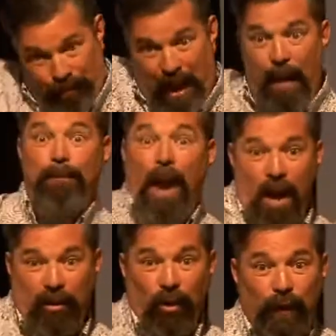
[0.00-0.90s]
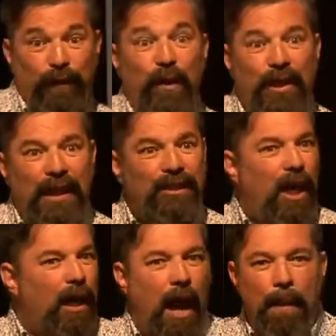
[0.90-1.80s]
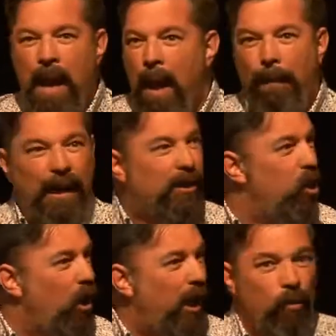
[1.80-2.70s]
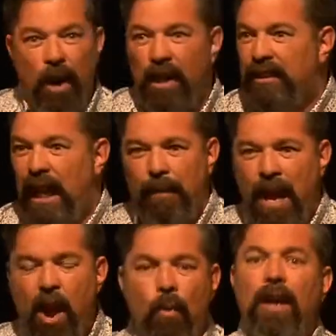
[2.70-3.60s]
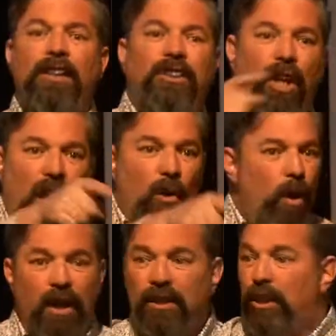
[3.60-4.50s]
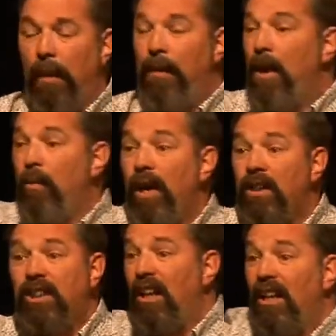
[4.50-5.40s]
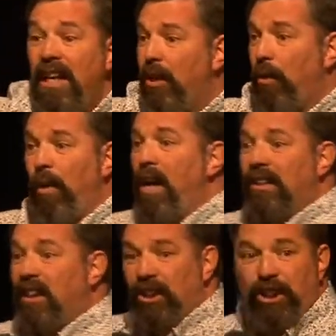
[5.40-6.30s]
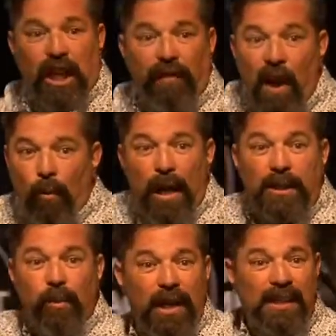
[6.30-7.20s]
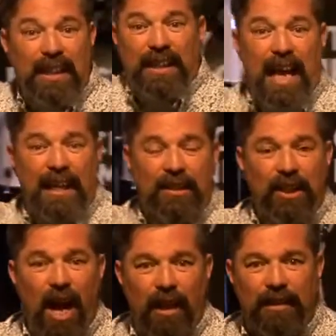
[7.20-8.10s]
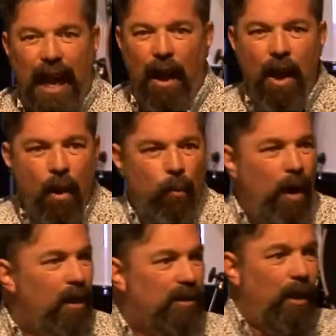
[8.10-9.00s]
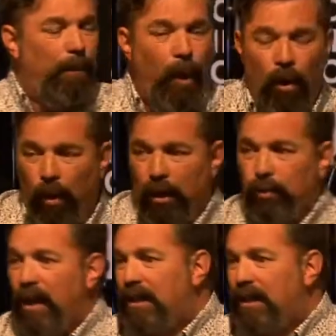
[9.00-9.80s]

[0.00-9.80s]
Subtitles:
I'll block those few things that are coming, but he's looking. Where's the enemy? Where's the leader? Where's the chief? Which one is it that I need to knock down? Where's the bulwarks?